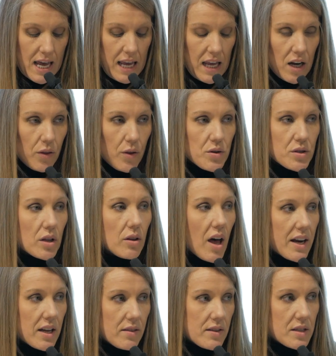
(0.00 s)
And there's a
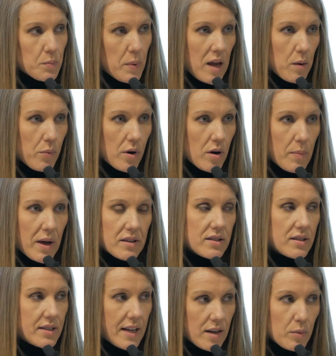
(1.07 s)
lot in this paper about
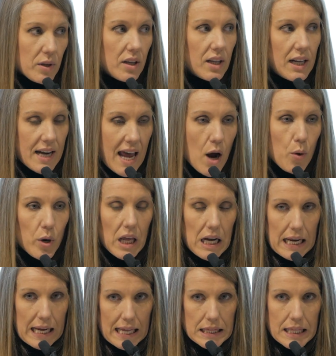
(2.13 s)
sustainability and how we're
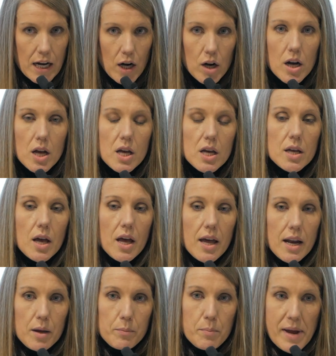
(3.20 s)
going to get there.
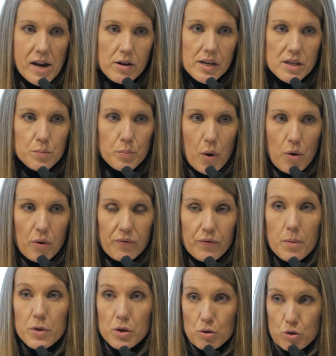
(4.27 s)
And it marries both
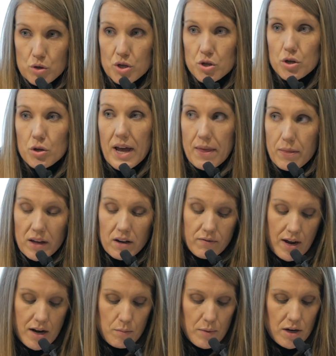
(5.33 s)
from the nutritional and the
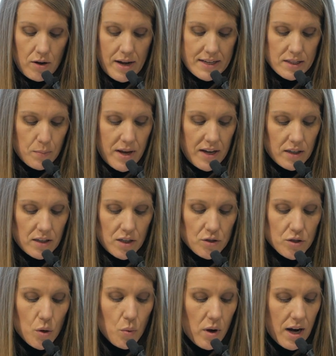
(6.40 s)
environmental aspect.
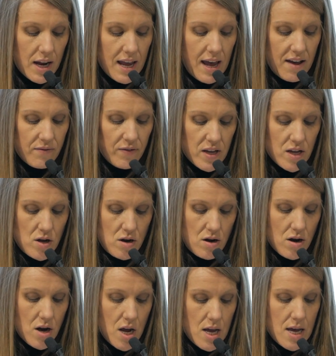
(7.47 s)
So what I have
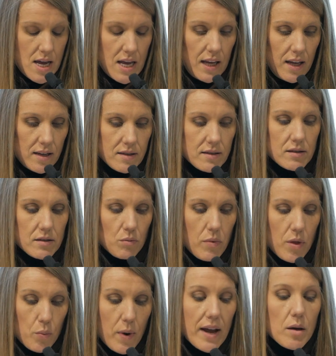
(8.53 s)
here is
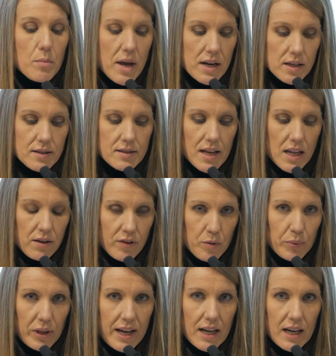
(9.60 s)
the recommended state of
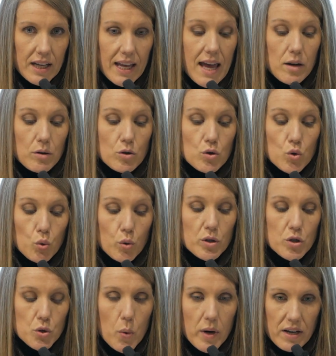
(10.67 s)
the plate, again,
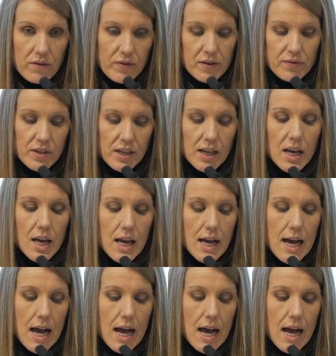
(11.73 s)
towards 2050.